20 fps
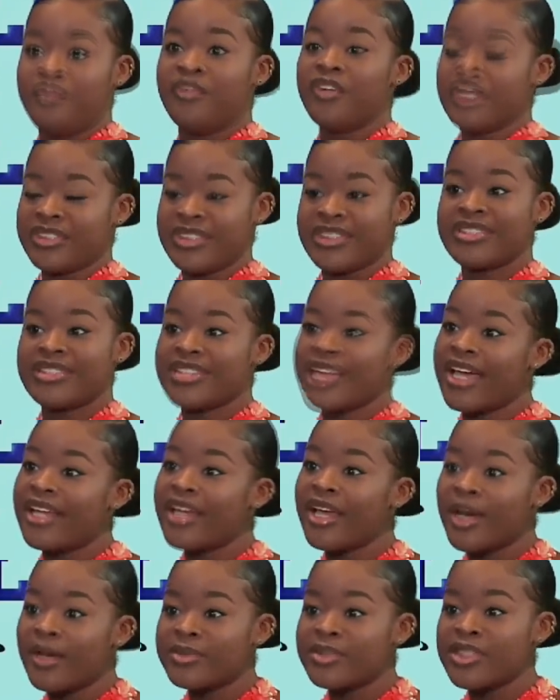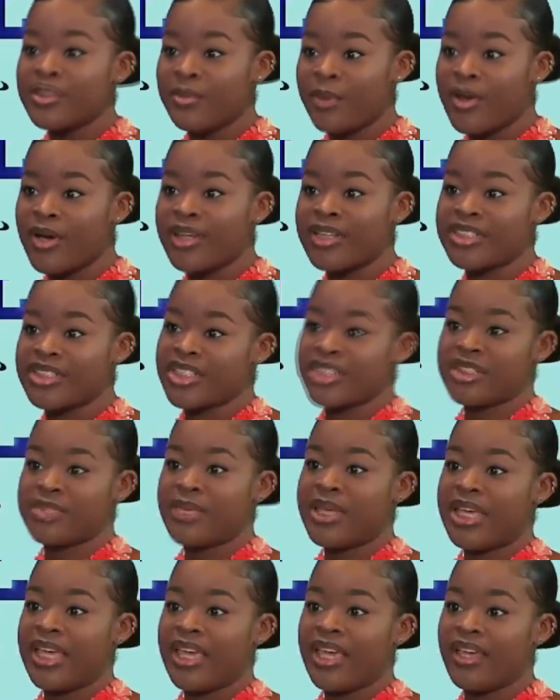versus standing up to the board and just
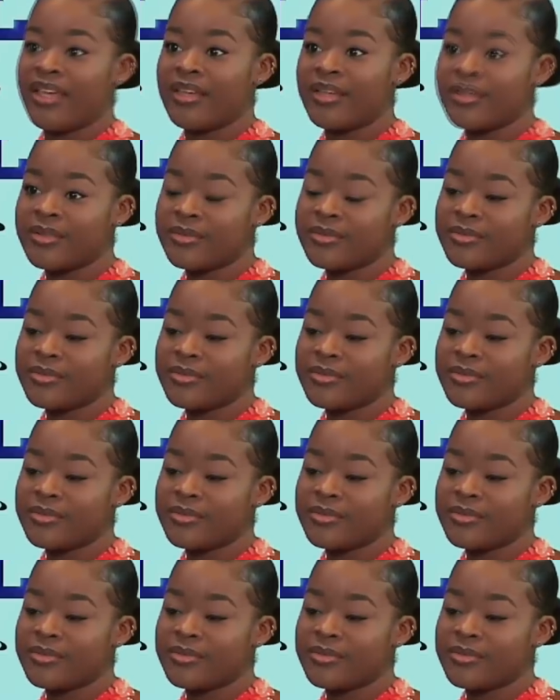speaking.